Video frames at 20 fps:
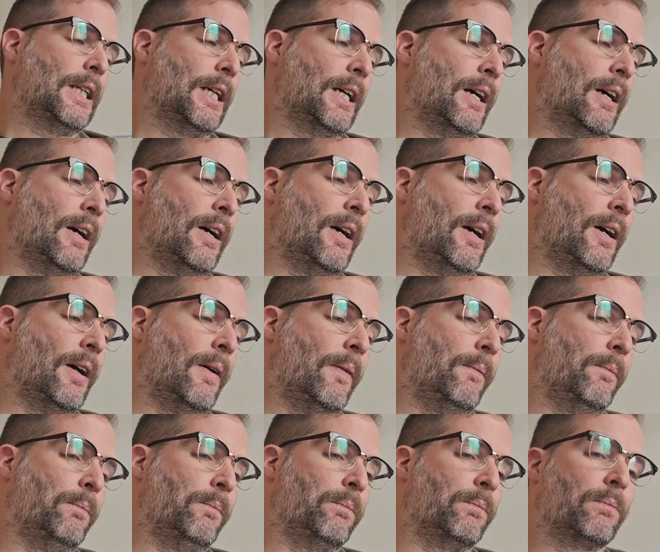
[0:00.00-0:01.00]

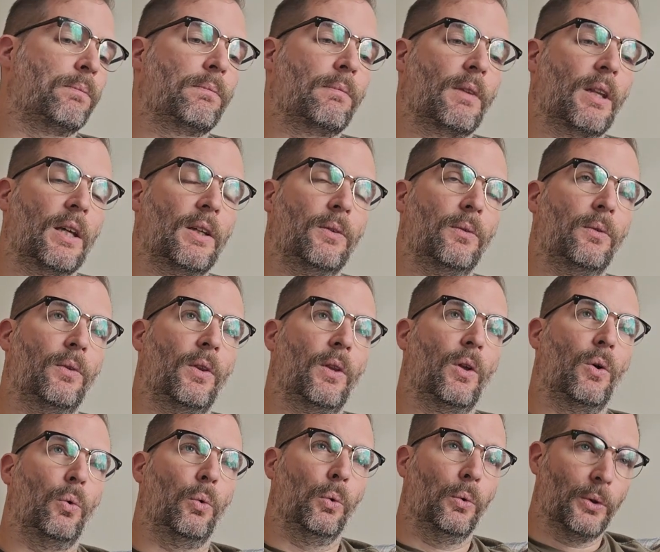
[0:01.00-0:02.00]
Um,
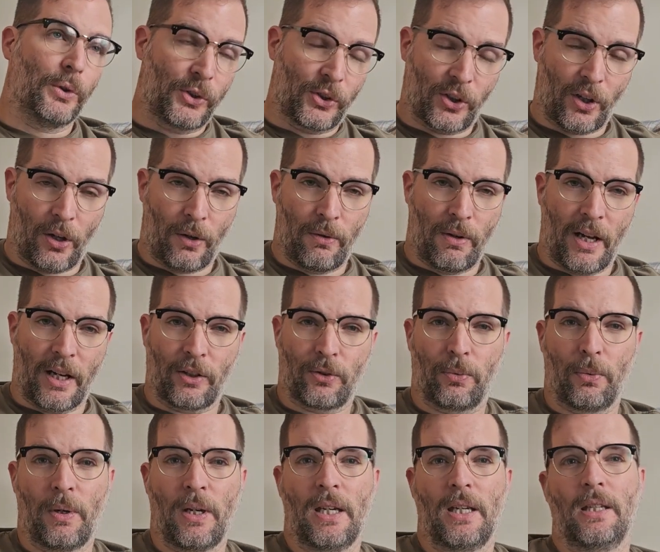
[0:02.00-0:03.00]
also next
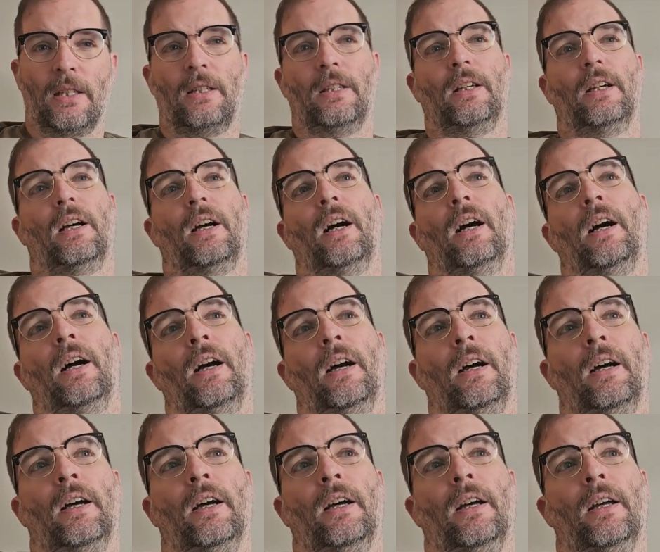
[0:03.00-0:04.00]
week,
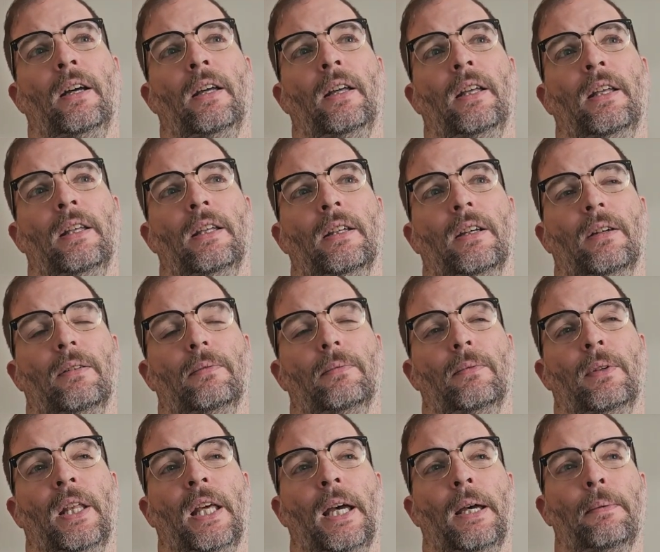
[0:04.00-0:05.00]
uh,
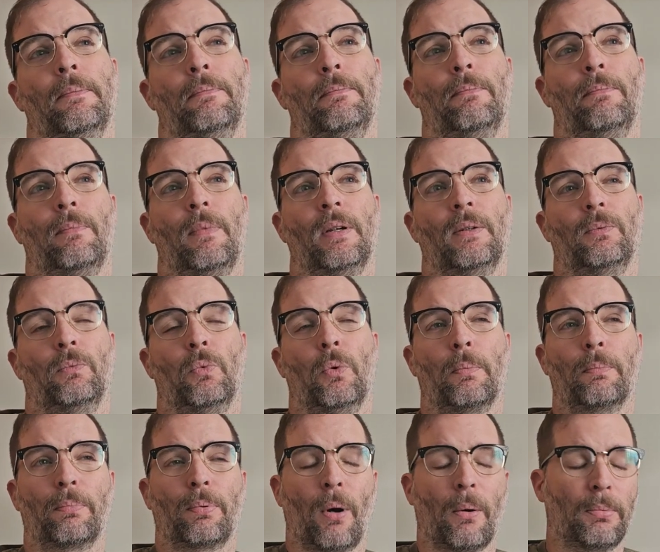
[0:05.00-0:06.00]
there may, will
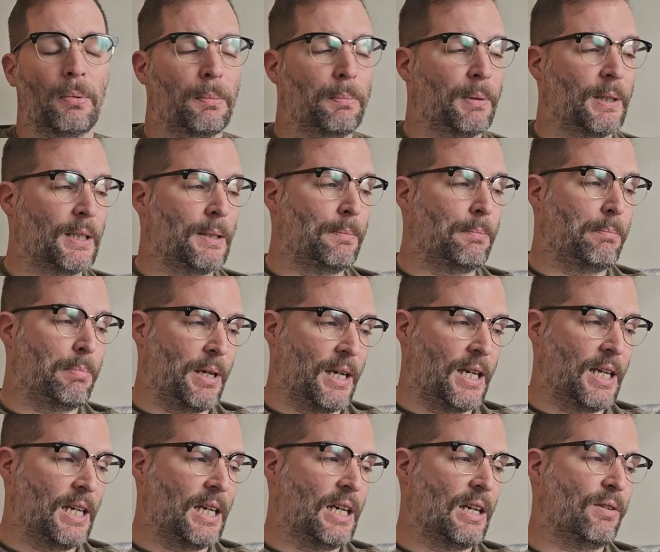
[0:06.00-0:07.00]
probably
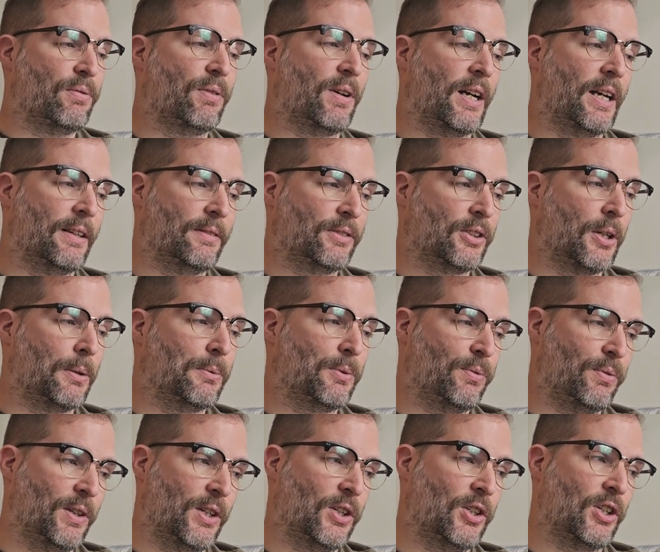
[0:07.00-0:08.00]
be, if I have time to
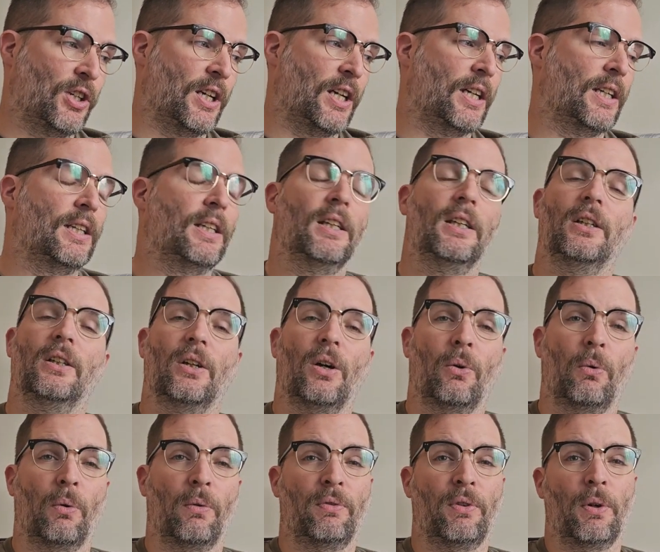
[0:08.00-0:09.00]
finish it, a
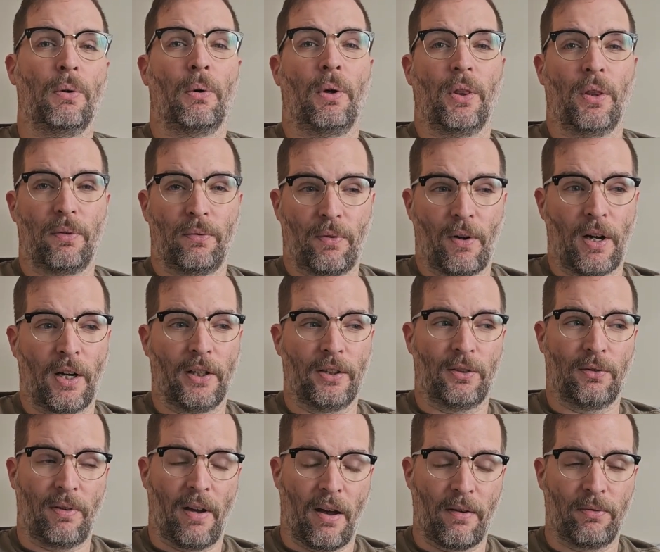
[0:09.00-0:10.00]
review on the Fires
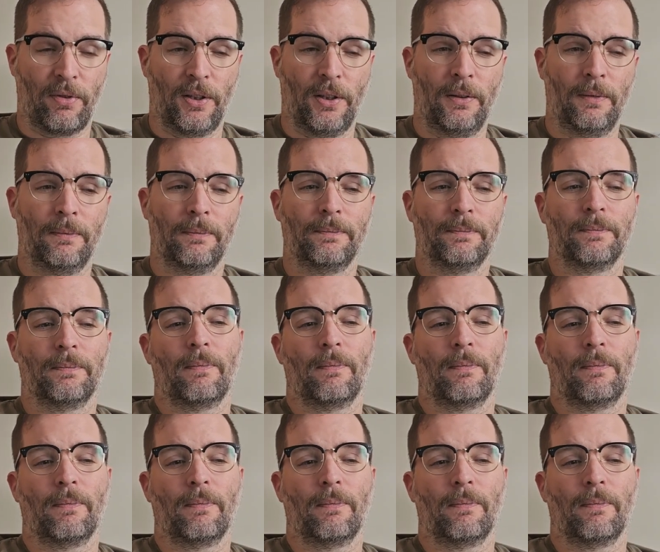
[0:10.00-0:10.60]
of Heaven.